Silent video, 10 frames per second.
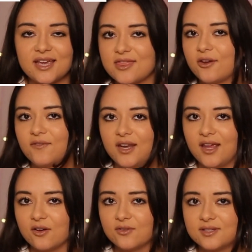in their
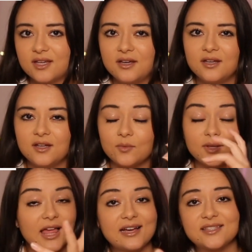videos.
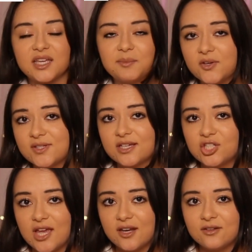Relaxing music
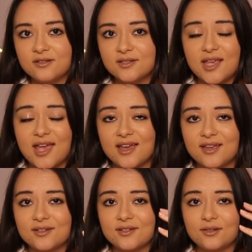channels,
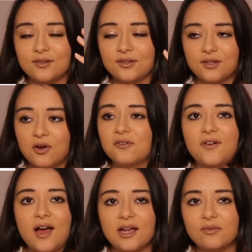and
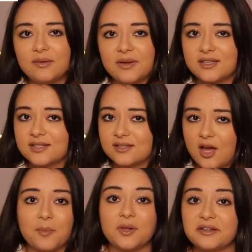lo-fi remix
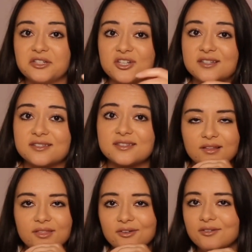compilations.
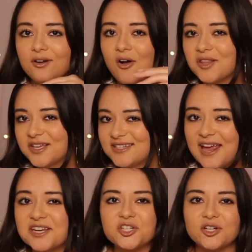They're all in
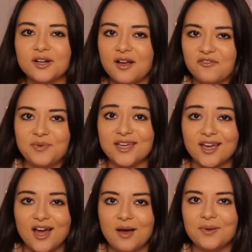danger of
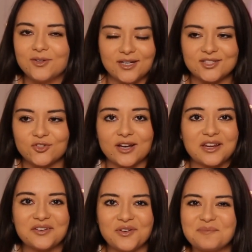being
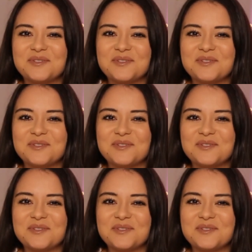copyright-stricken from